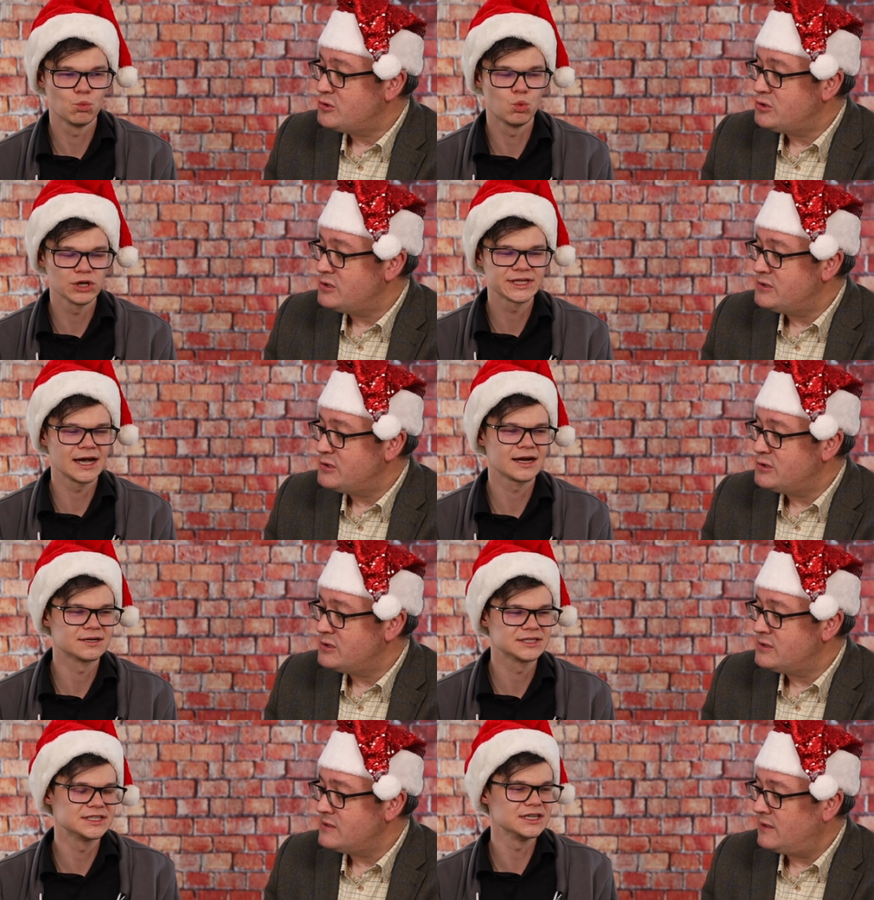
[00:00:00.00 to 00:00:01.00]
Speaker 1: what
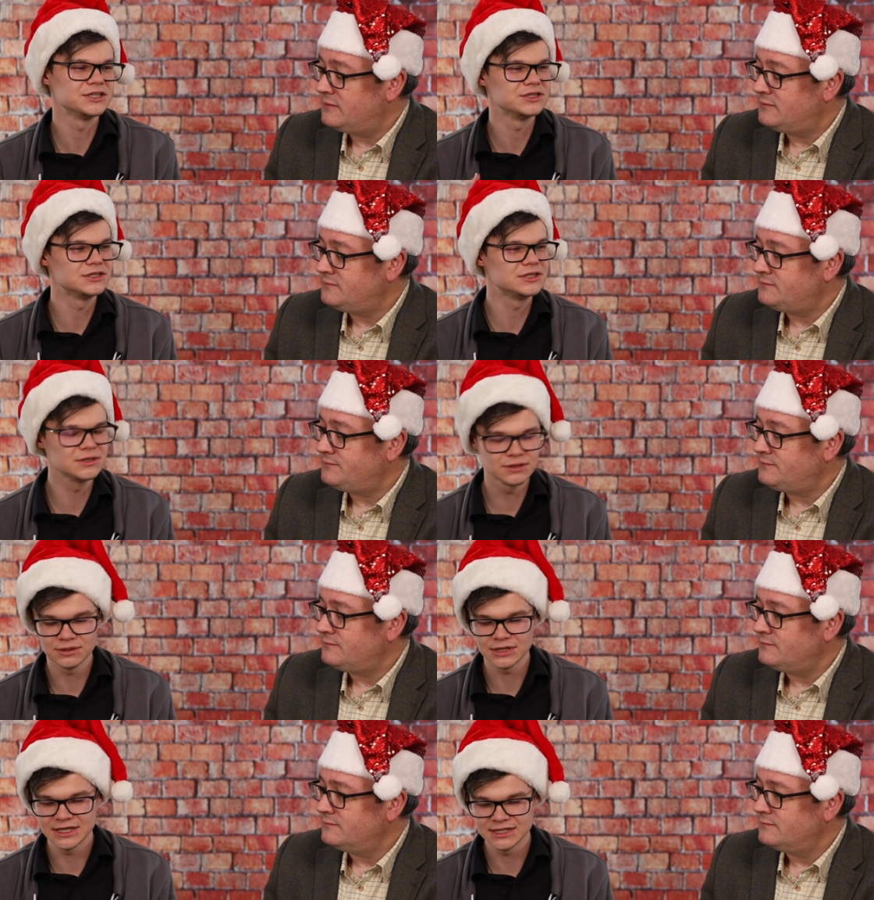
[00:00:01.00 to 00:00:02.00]
hackers need to
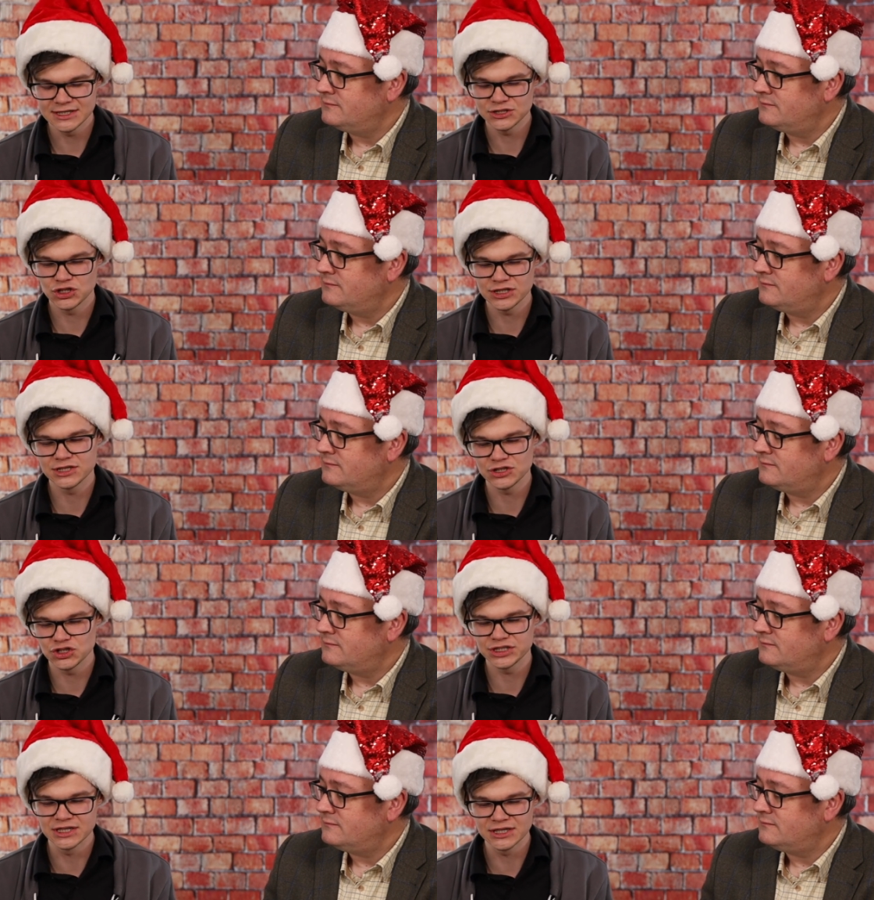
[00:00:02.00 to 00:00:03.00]
do is that they
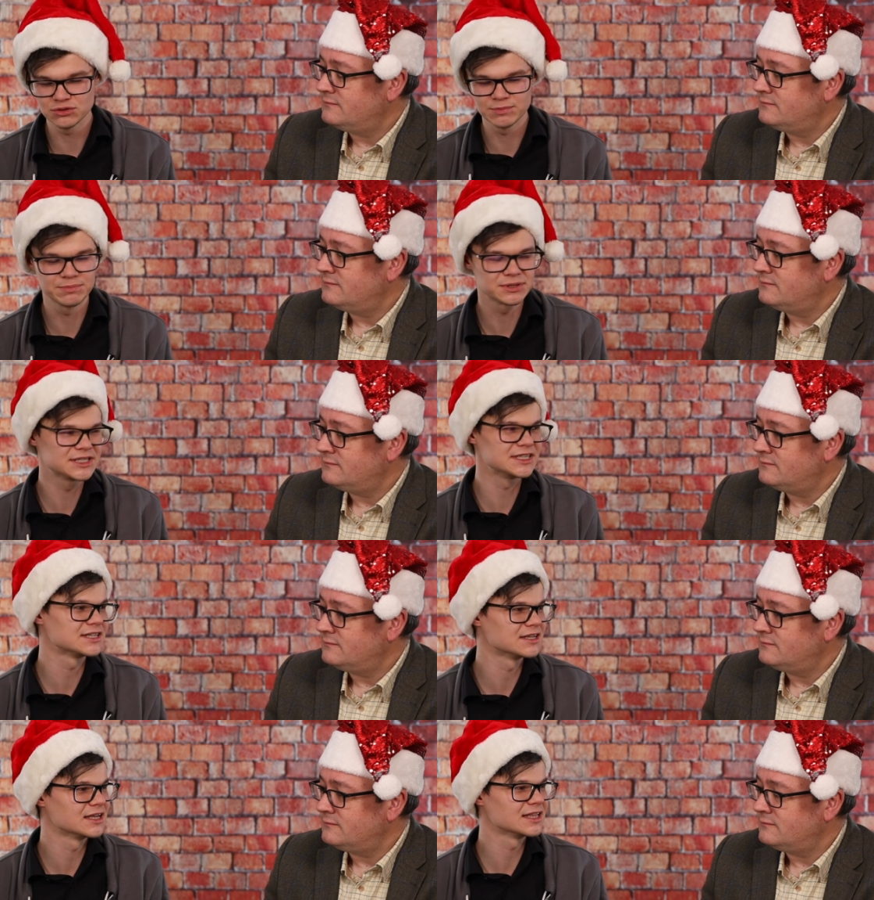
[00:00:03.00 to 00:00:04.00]
just need to be
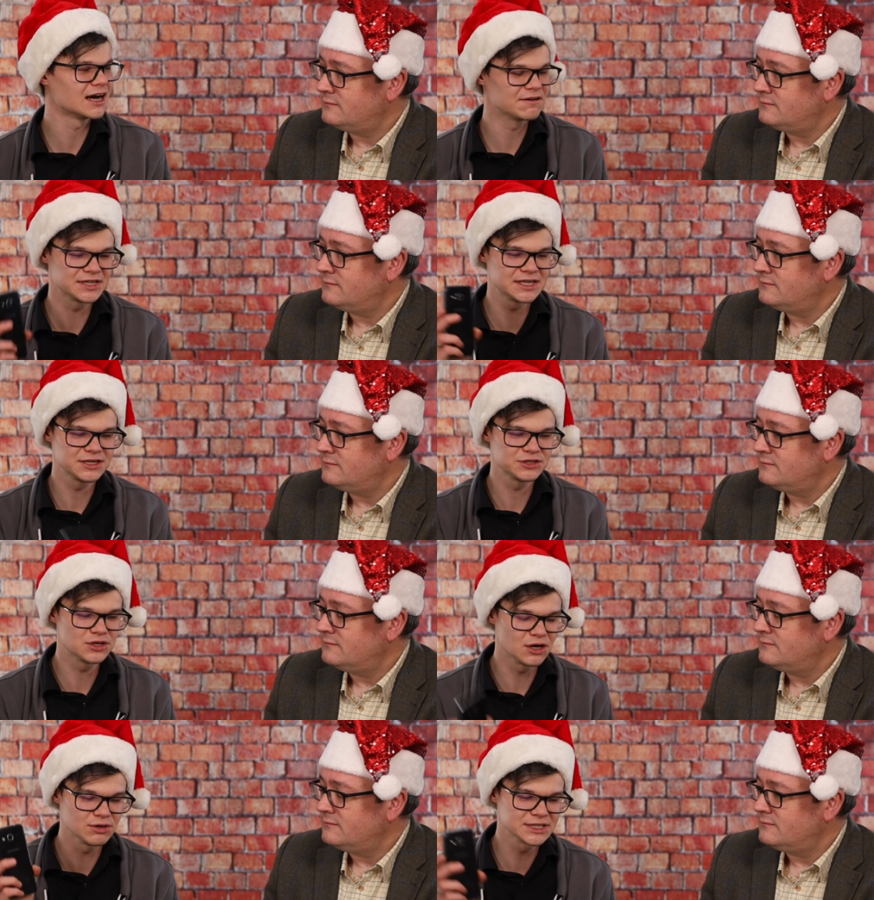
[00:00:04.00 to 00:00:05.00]
persistent enough. They need to
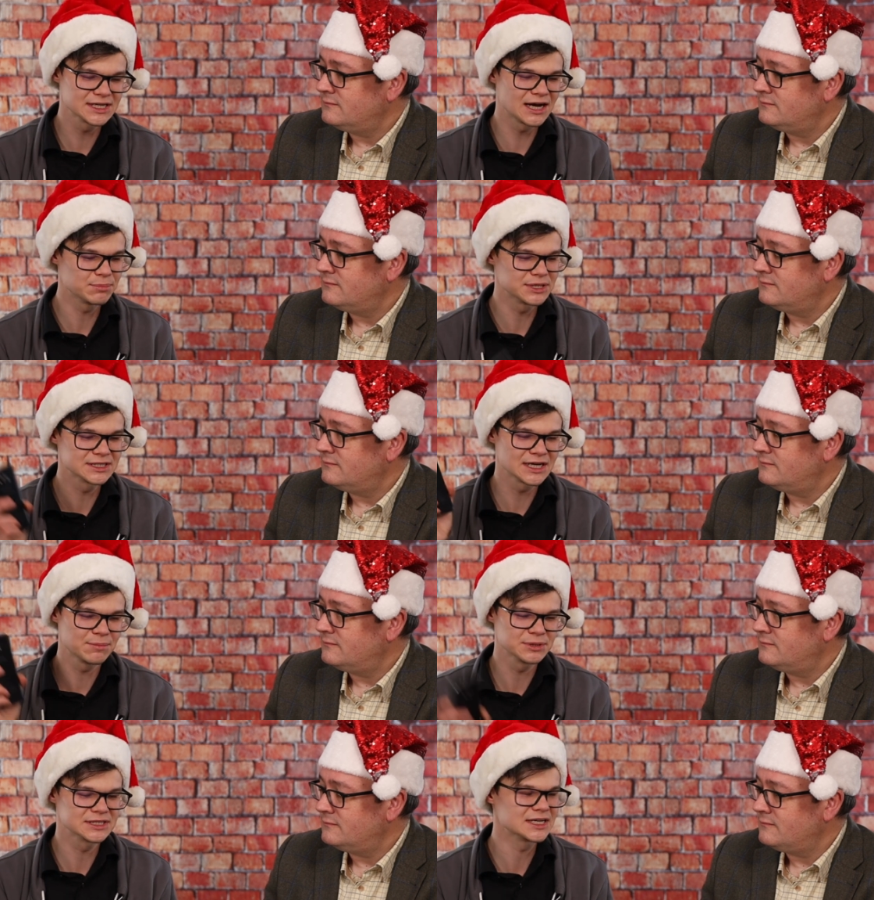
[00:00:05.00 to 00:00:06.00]
go and tap and
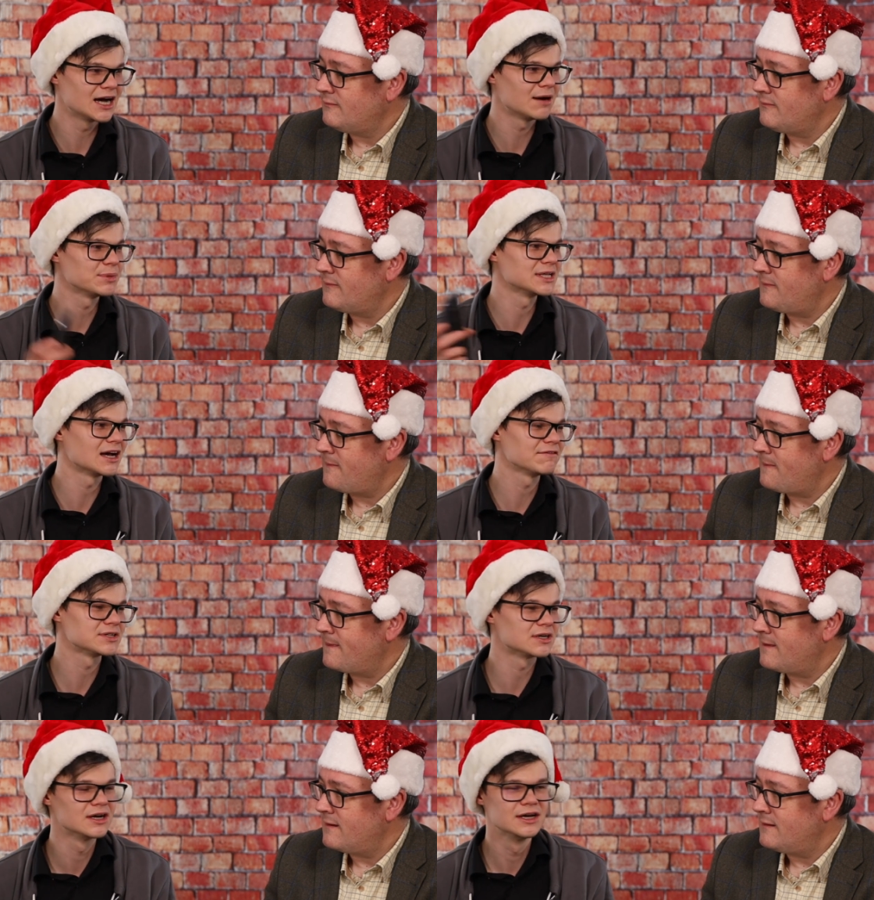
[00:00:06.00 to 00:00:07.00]
tap and tap. And
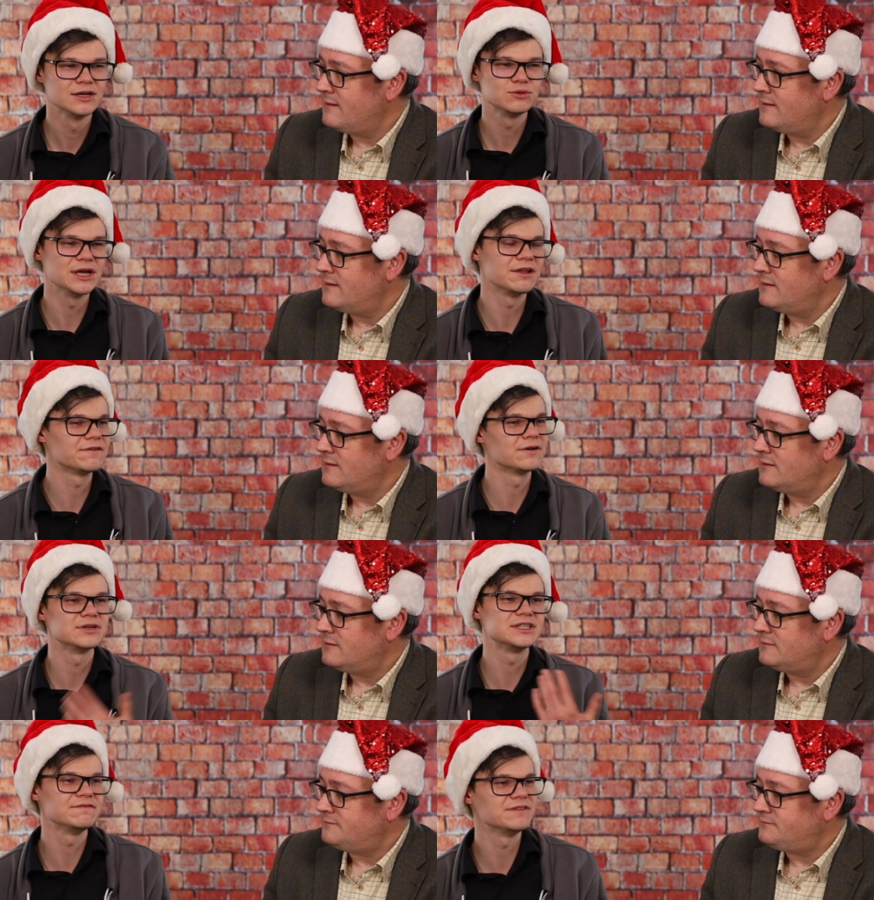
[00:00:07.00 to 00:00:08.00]
after 20,
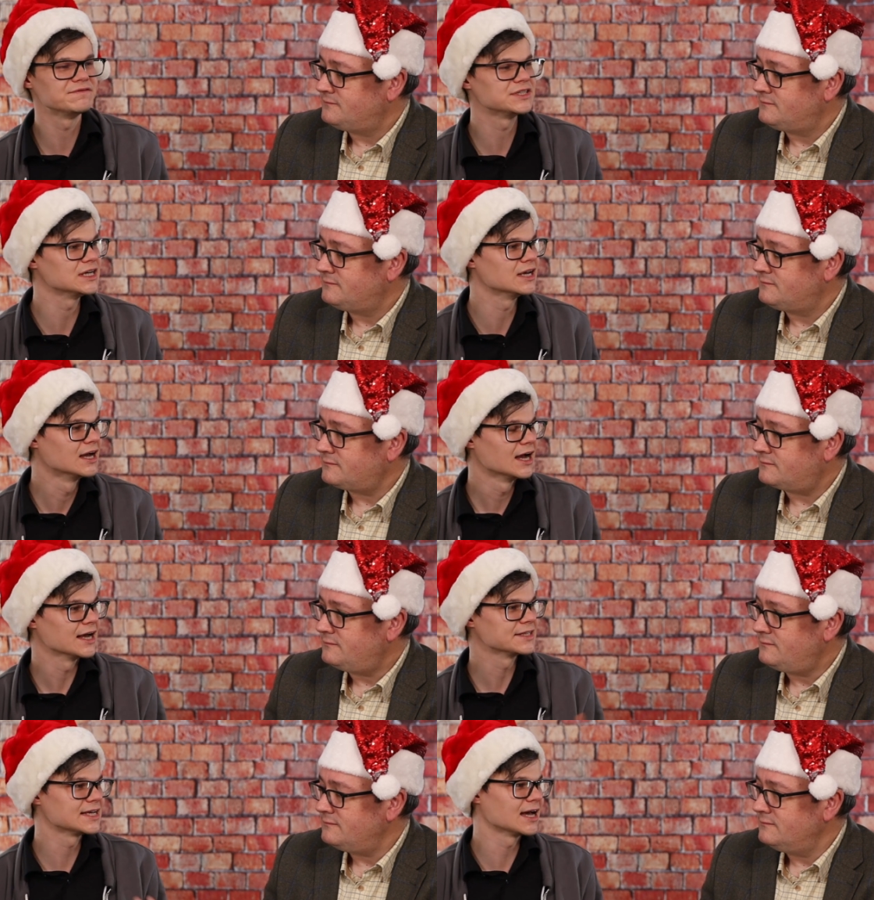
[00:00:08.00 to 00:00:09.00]
30, 50
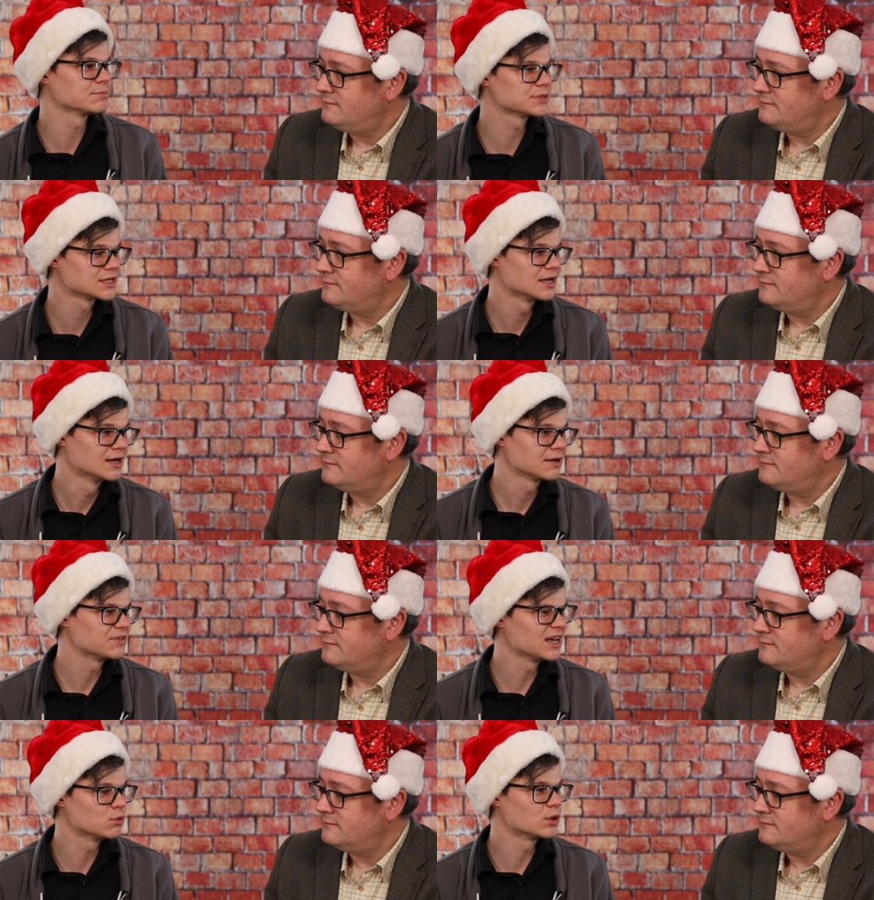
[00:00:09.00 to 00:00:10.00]
attempts,
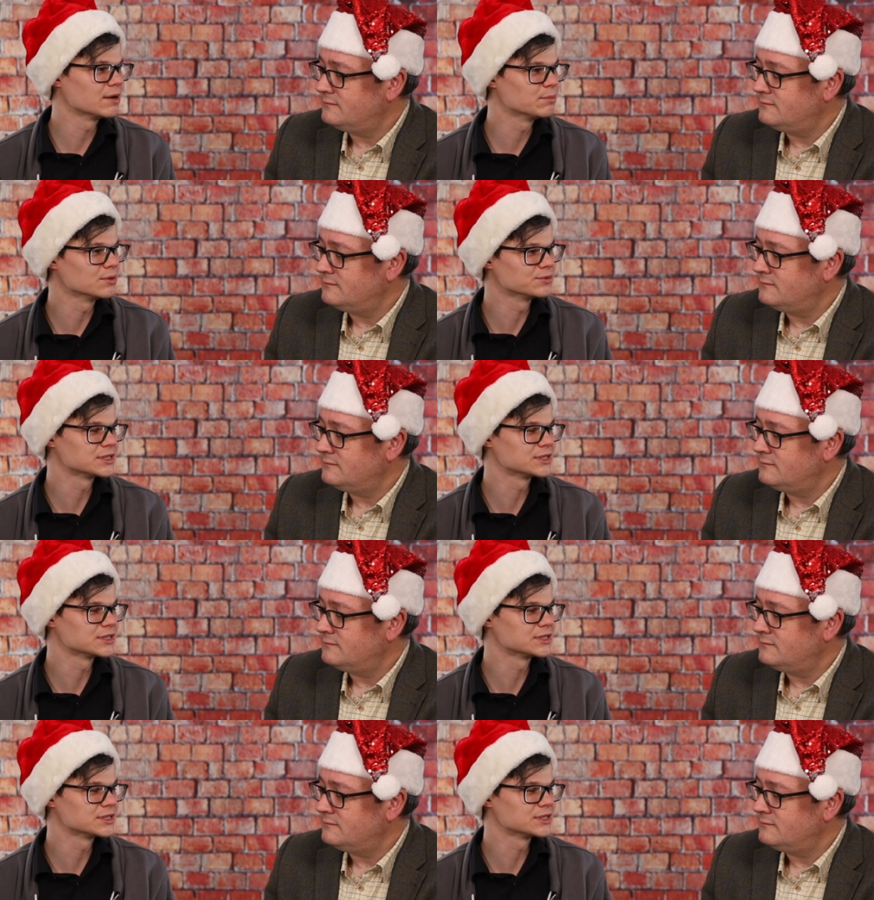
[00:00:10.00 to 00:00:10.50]
they were able